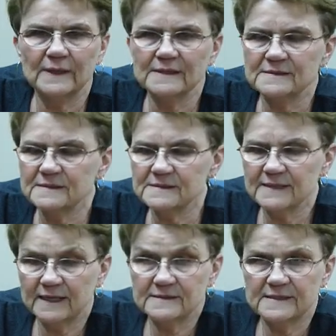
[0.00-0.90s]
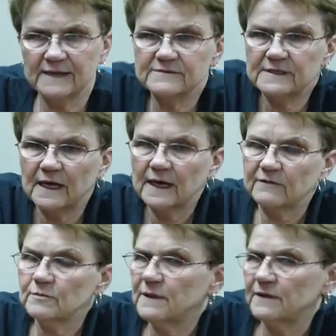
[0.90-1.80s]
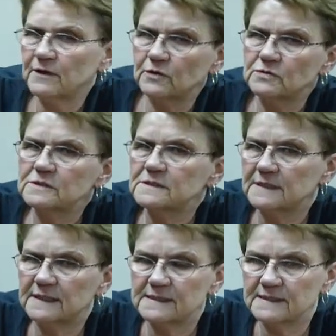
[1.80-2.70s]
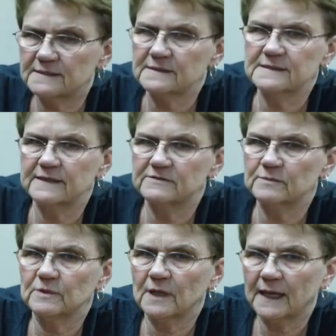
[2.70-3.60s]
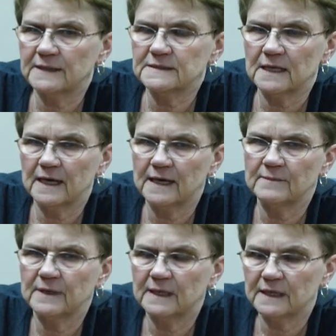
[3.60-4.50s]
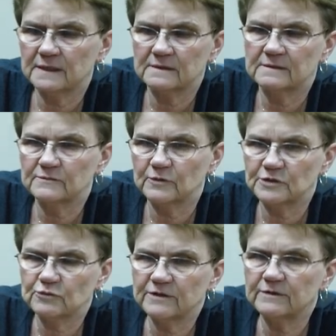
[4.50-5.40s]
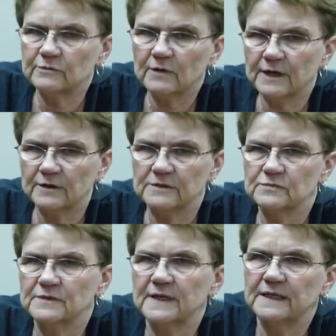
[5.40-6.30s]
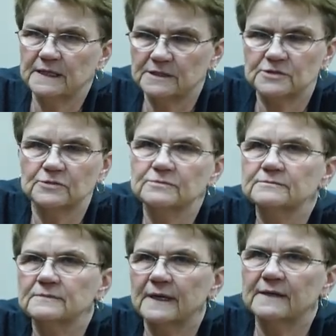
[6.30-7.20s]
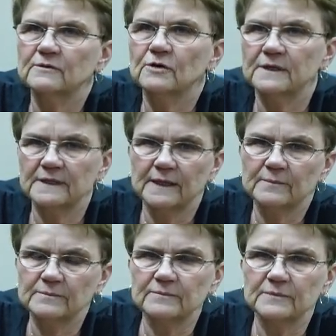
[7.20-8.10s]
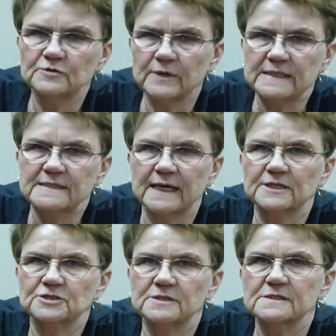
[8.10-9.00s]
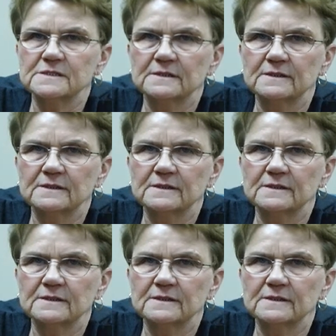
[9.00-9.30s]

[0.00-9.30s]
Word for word: it's just it saves uh, everybody that uses it. It says it saves them a lot of time in retrieving records when they need to, and looking up transactions.